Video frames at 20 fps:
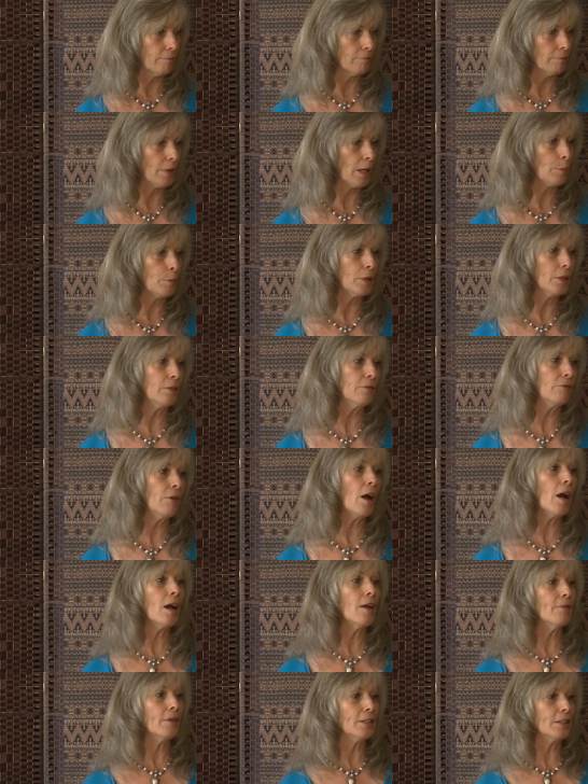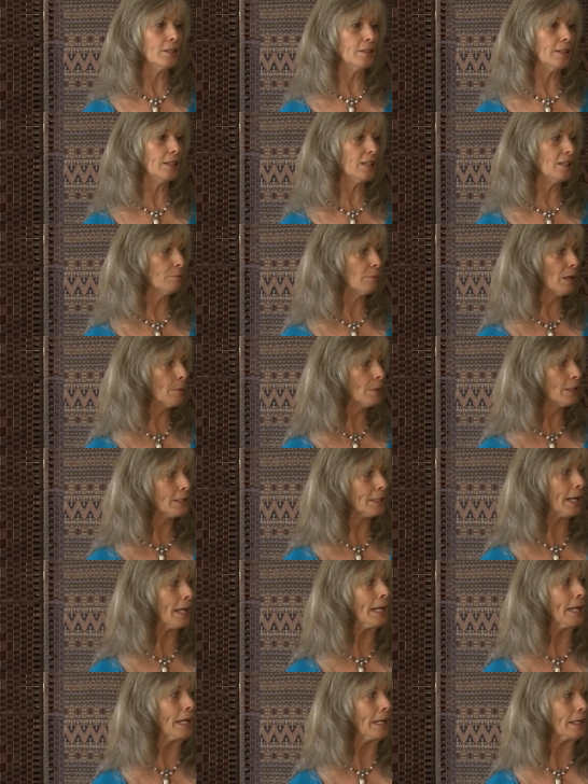Maybe five entities, maybe
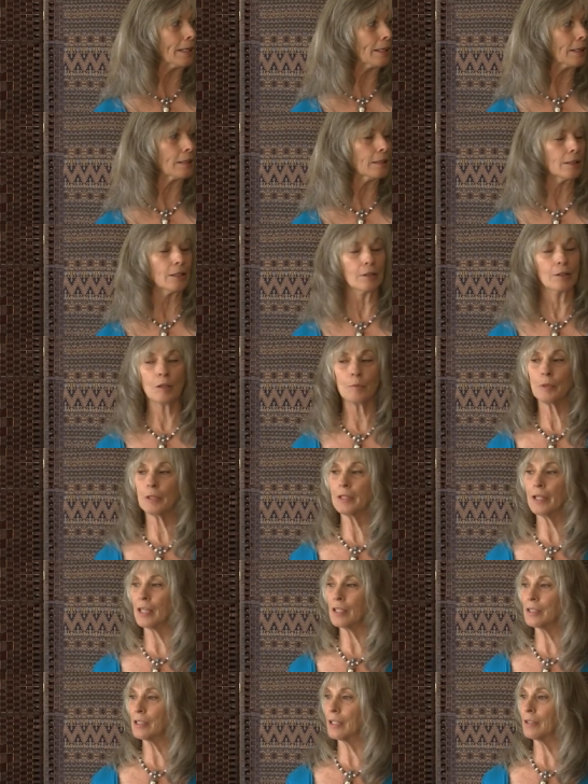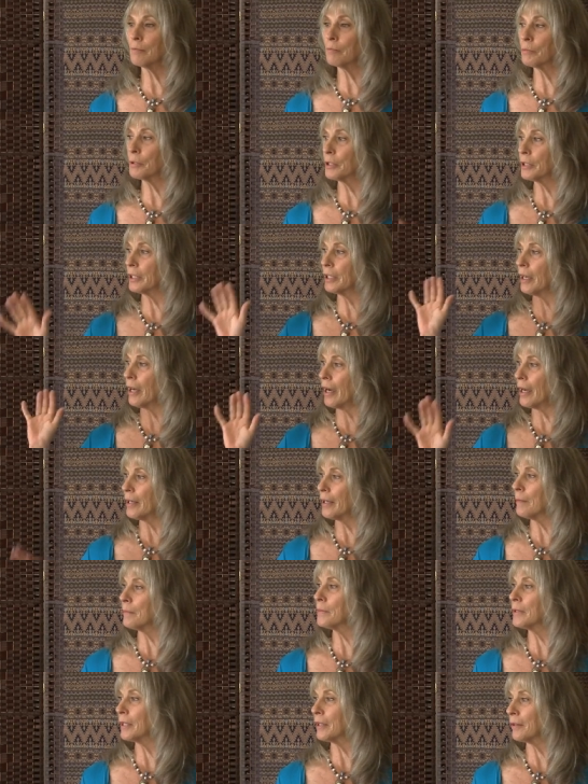ten, you know, but that's getting pretty high
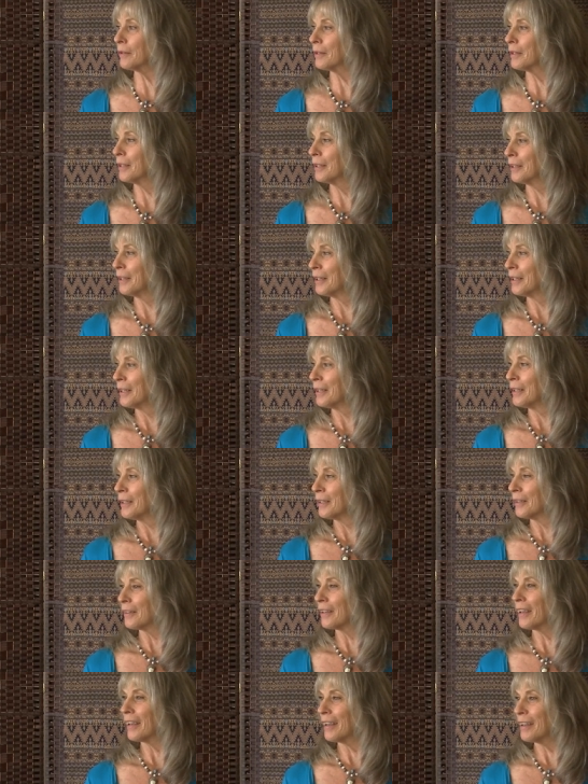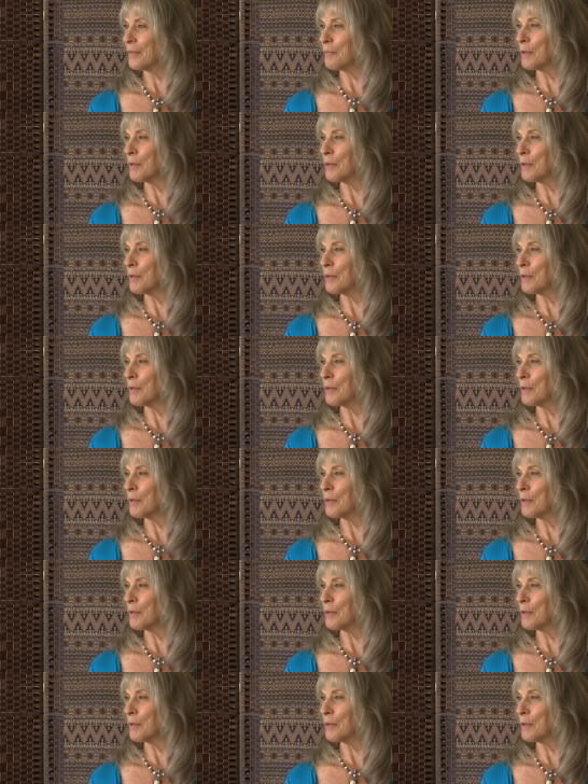up there, okay?